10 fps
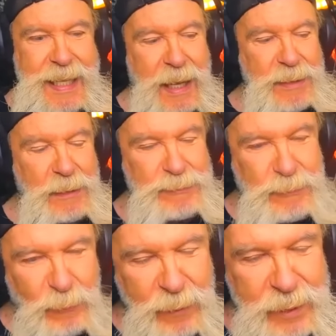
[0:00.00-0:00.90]
a
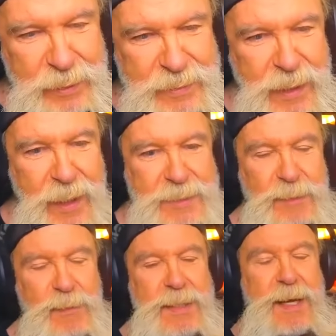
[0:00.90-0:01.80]
neutral witness. So
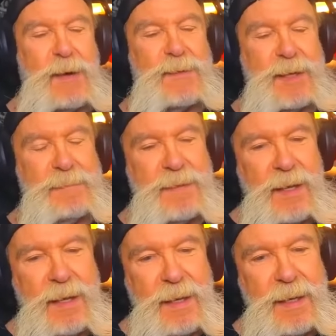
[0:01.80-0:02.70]
we called up
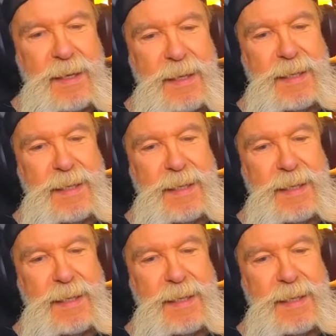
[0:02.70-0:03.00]
uh,